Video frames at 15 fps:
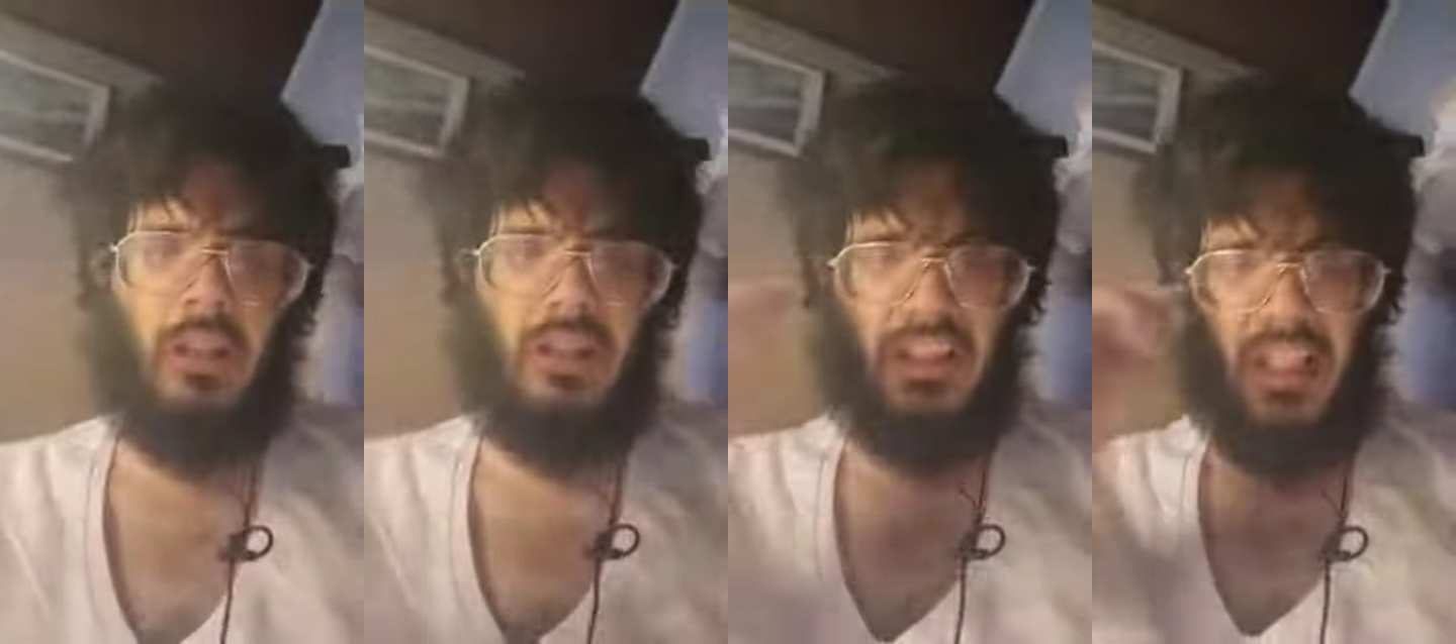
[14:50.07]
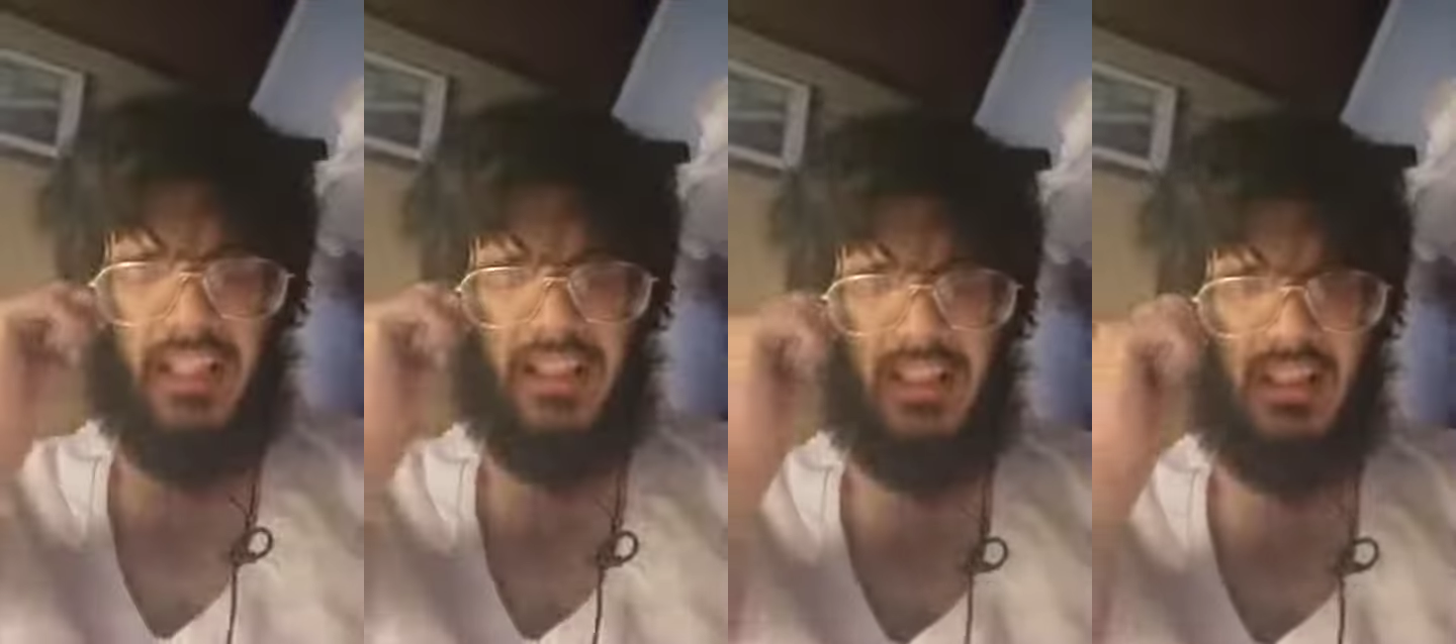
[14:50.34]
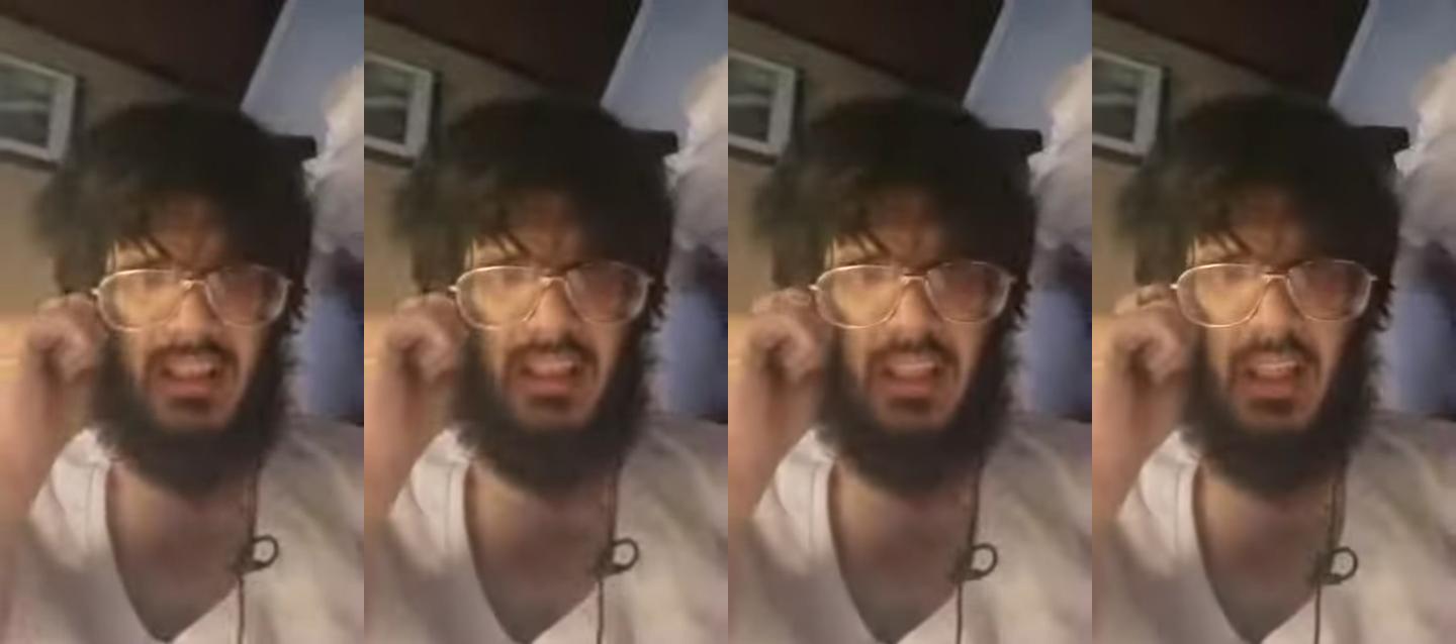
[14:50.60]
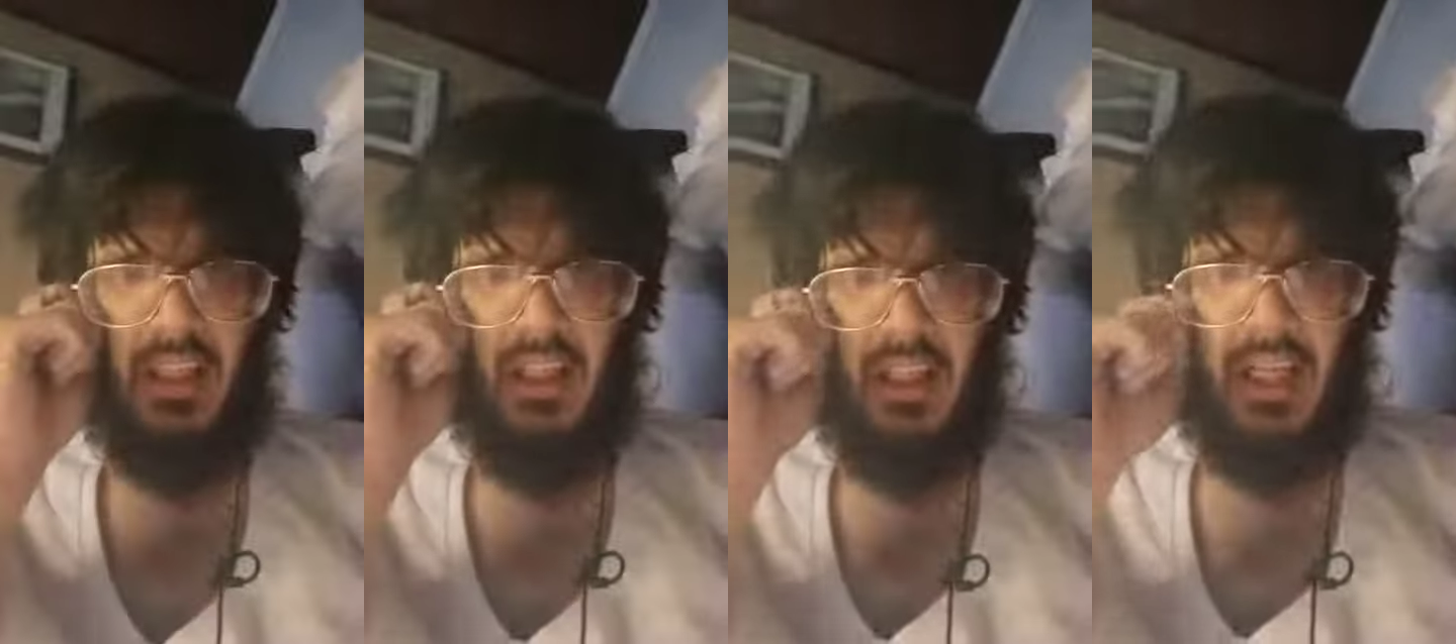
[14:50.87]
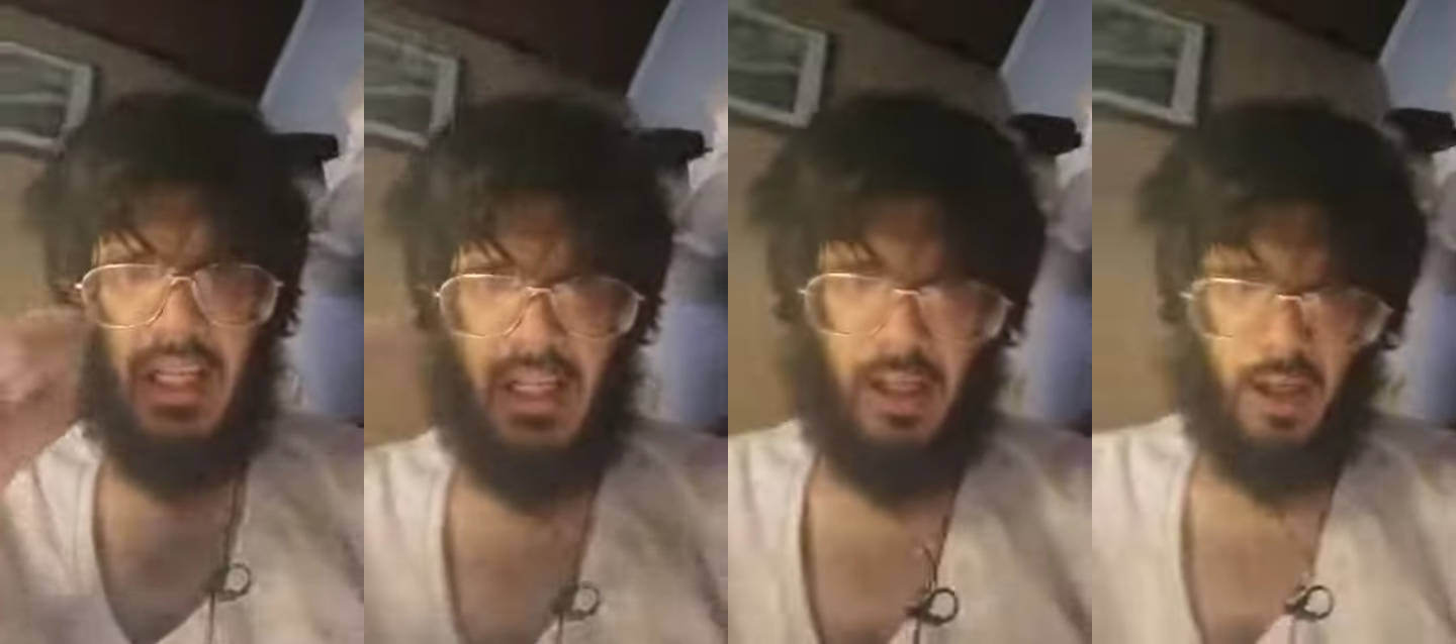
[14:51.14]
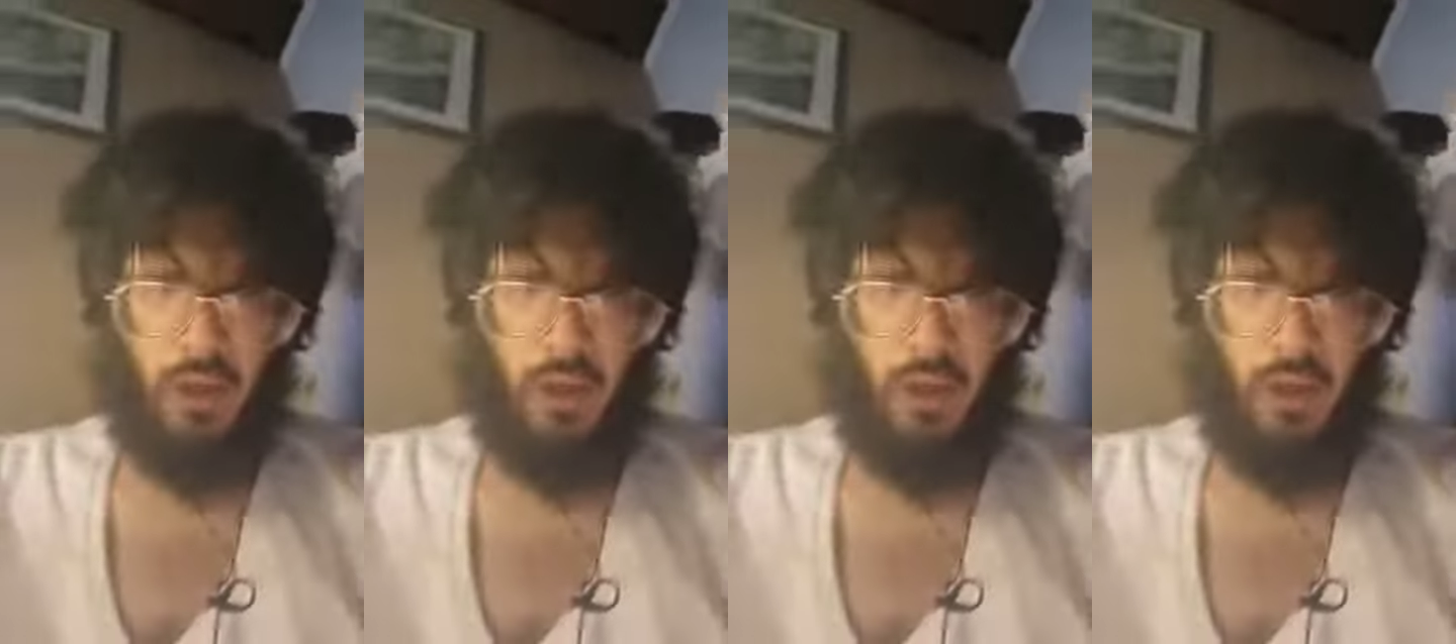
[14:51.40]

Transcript: sites, and